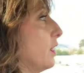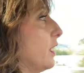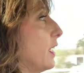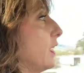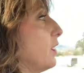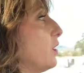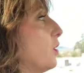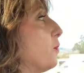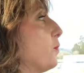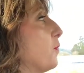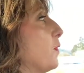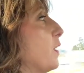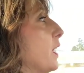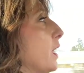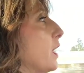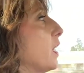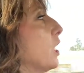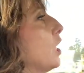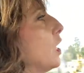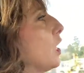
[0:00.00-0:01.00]
Like, I don't feel
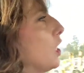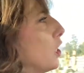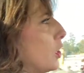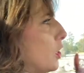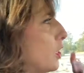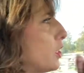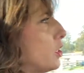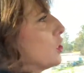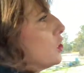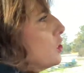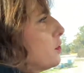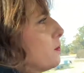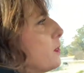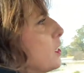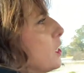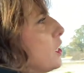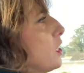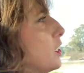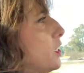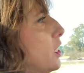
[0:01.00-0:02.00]
like this is
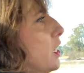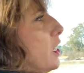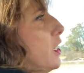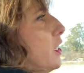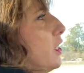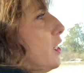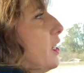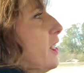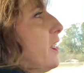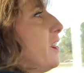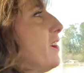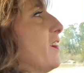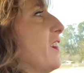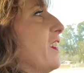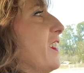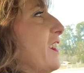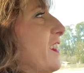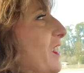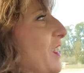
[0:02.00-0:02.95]
me, take it away.